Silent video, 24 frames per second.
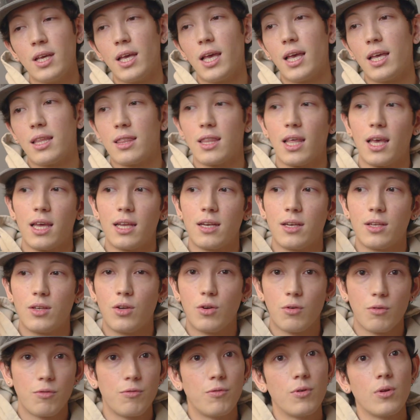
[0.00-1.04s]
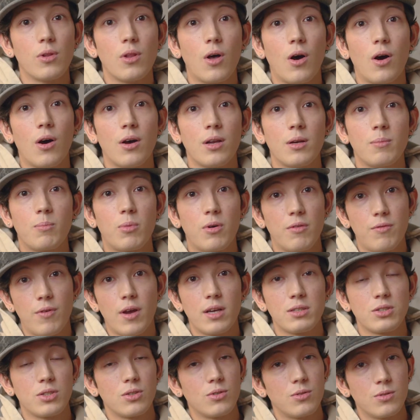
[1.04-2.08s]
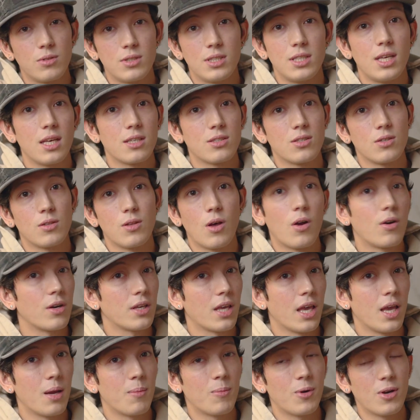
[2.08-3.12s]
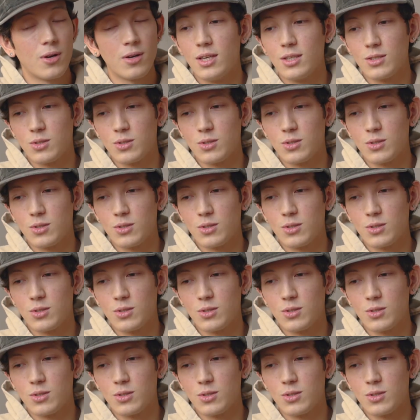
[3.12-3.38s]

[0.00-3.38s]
and then your full-on professional DSLR camera.